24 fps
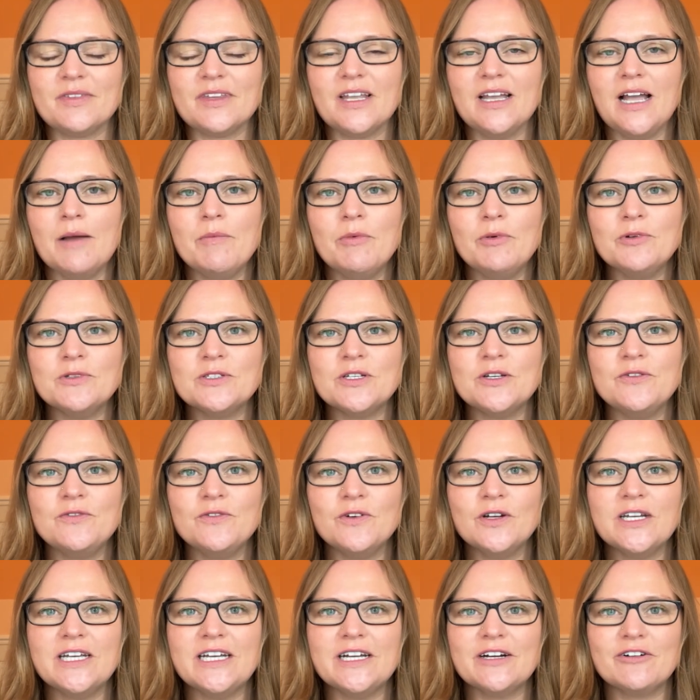I'm also
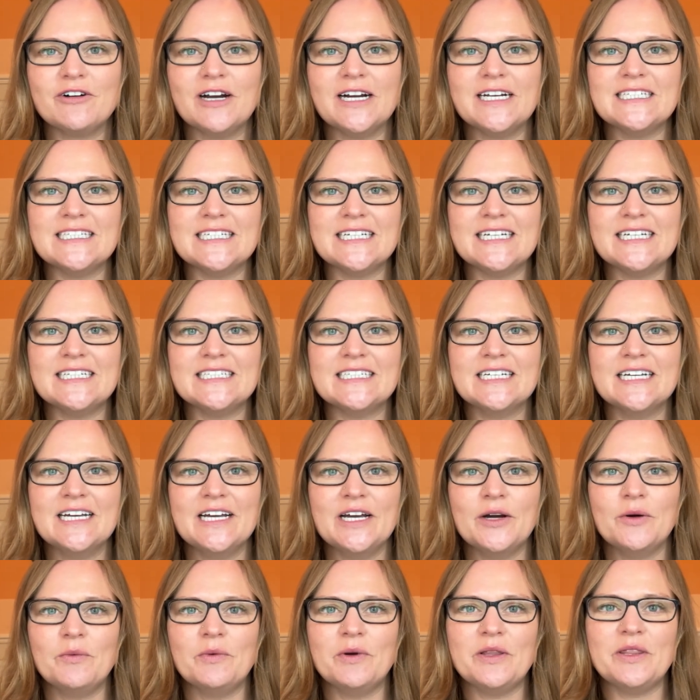fully accredited
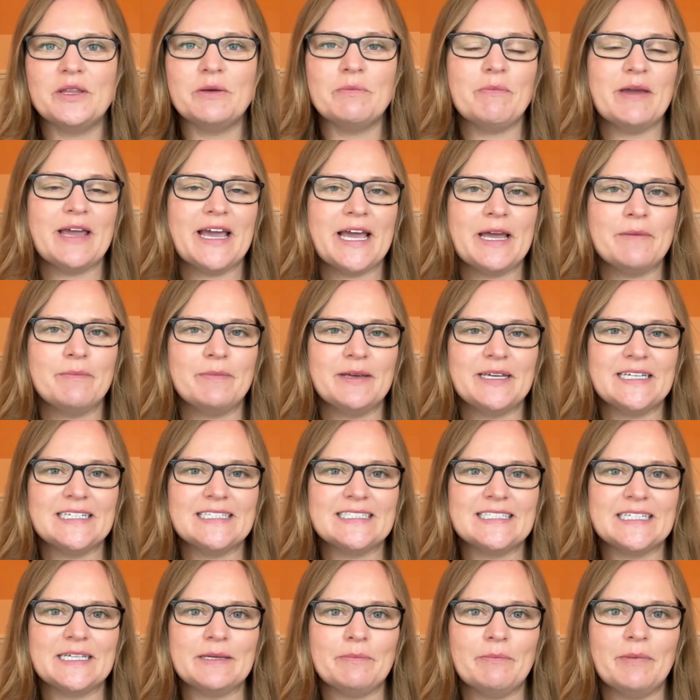with the
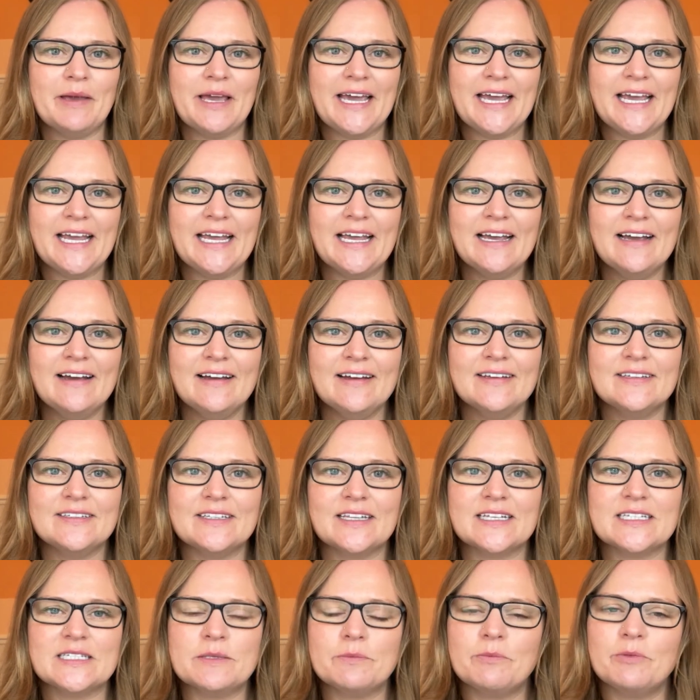BABCP, so
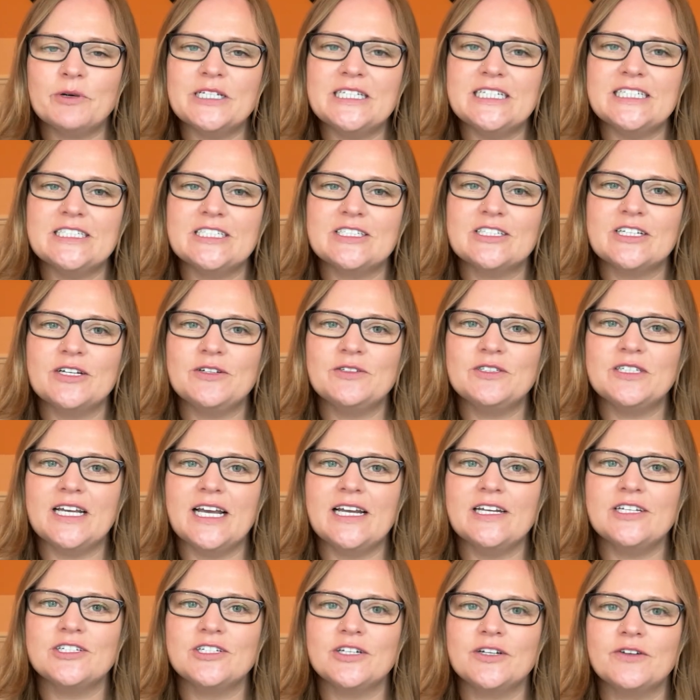that's the British
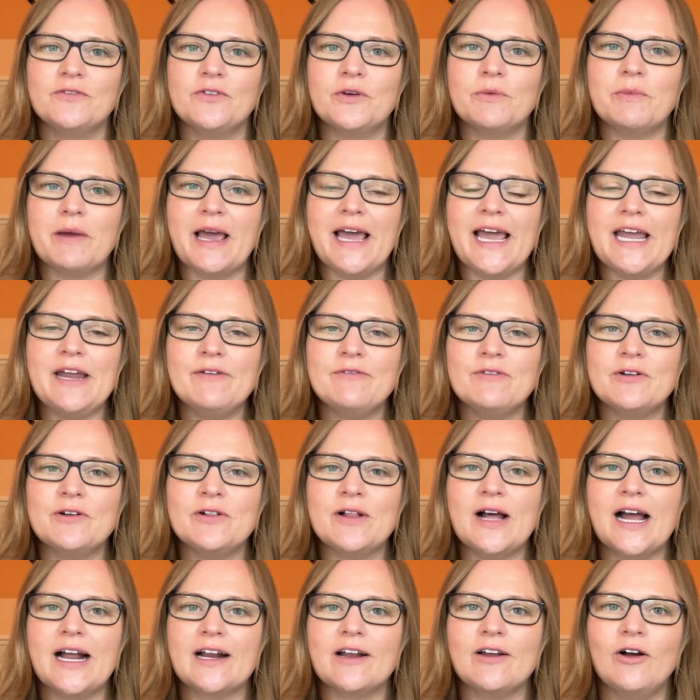Association for Behavioural
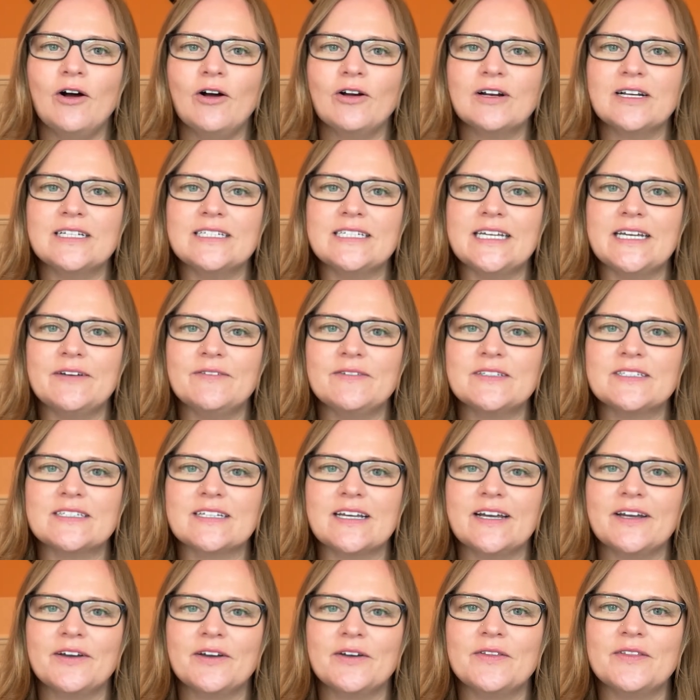and Cognitive
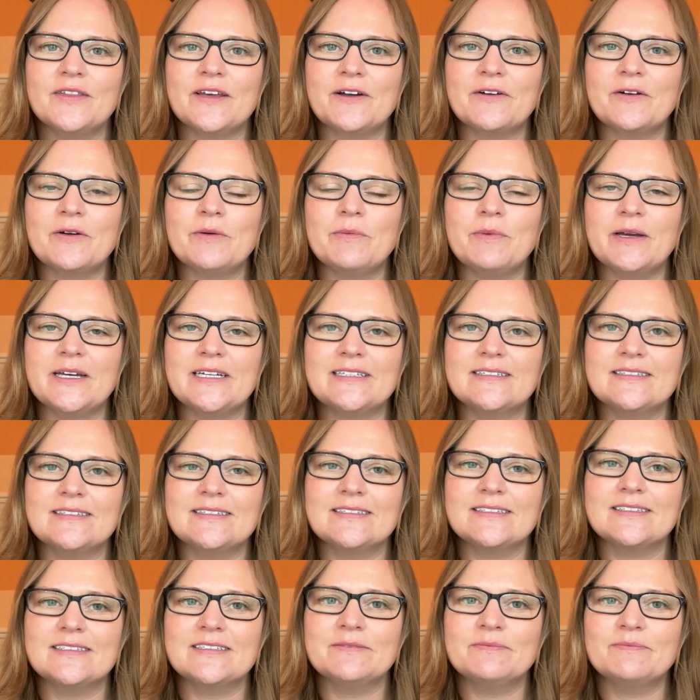
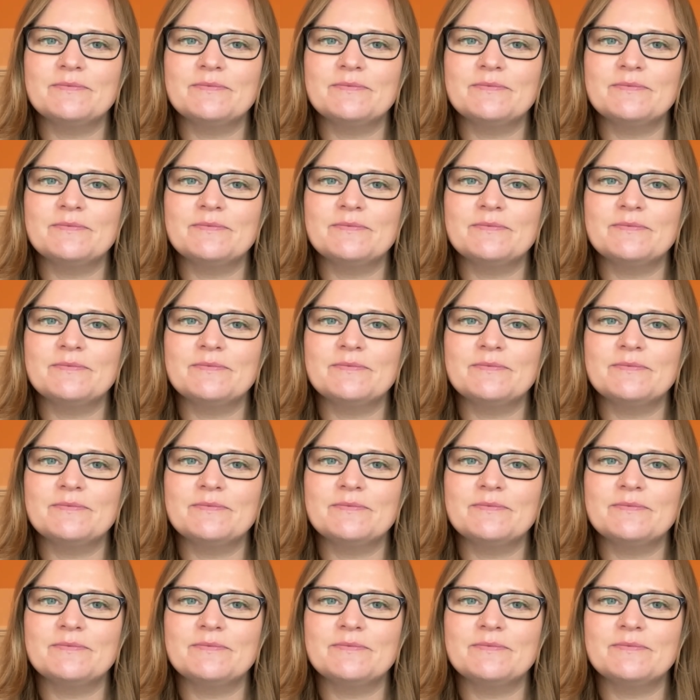Psychotherapists.